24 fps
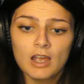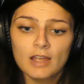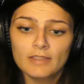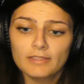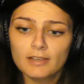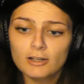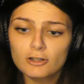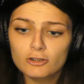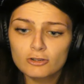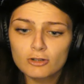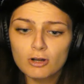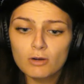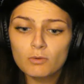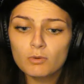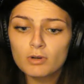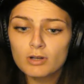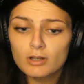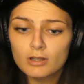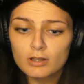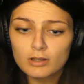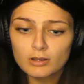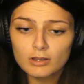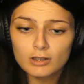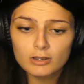There's no
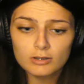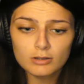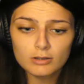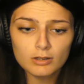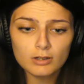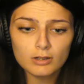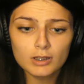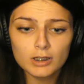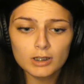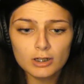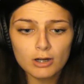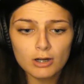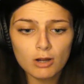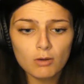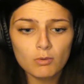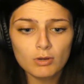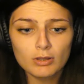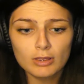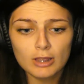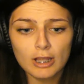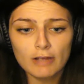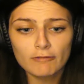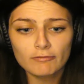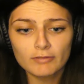one, there's literally no
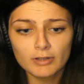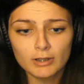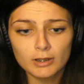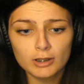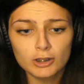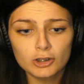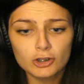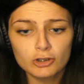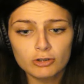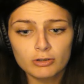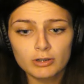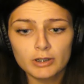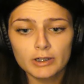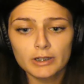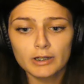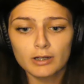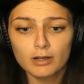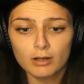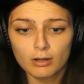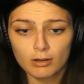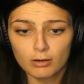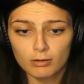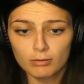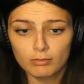one left in the
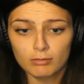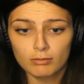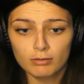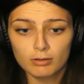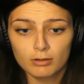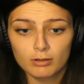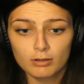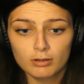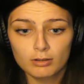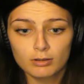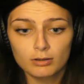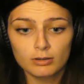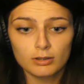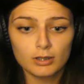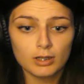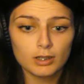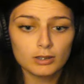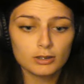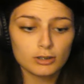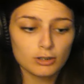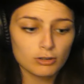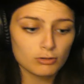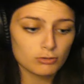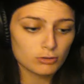trio.
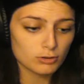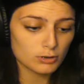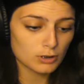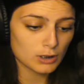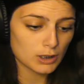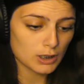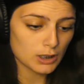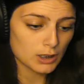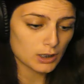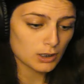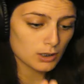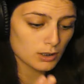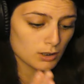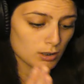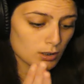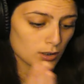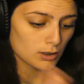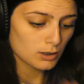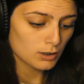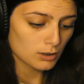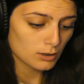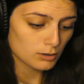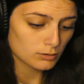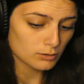It's usually
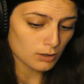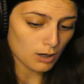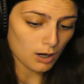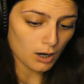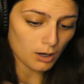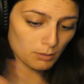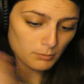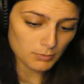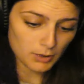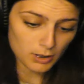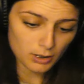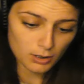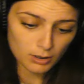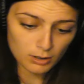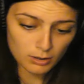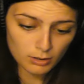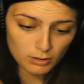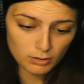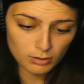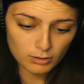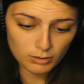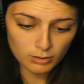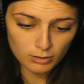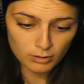Tommy,
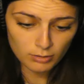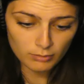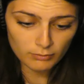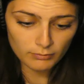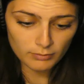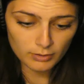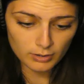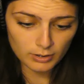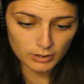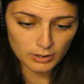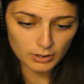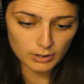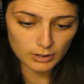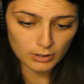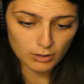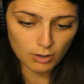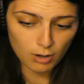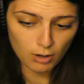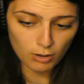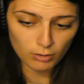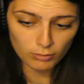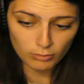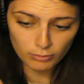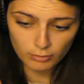fucking
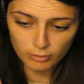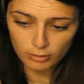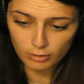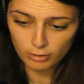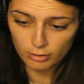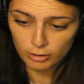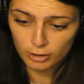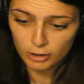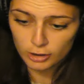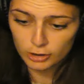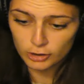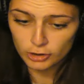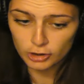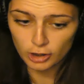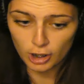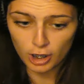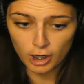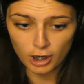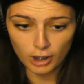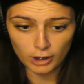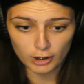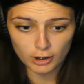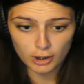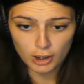Arthur,
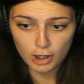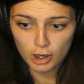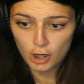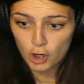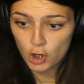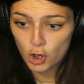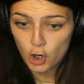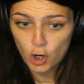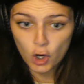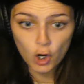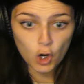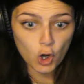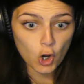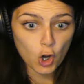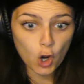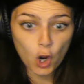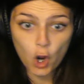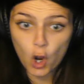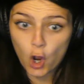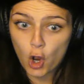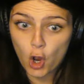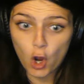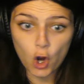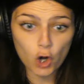John,
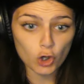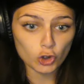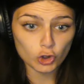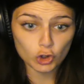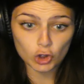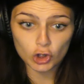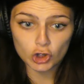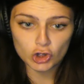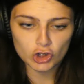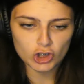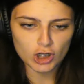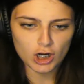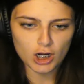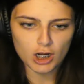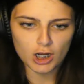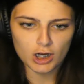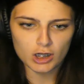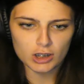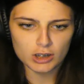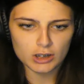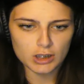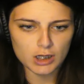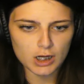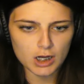Arthur and
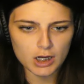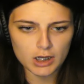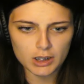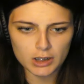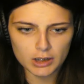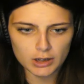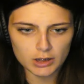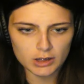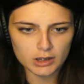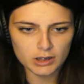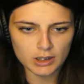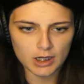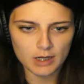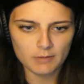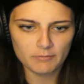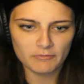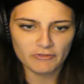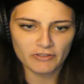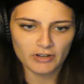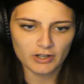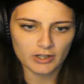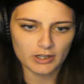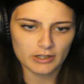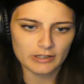John died in the same
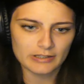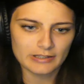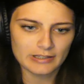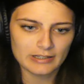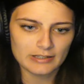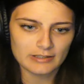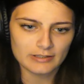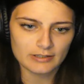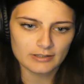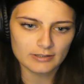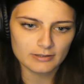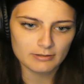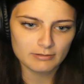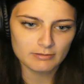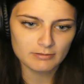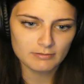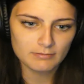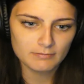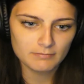fucking season.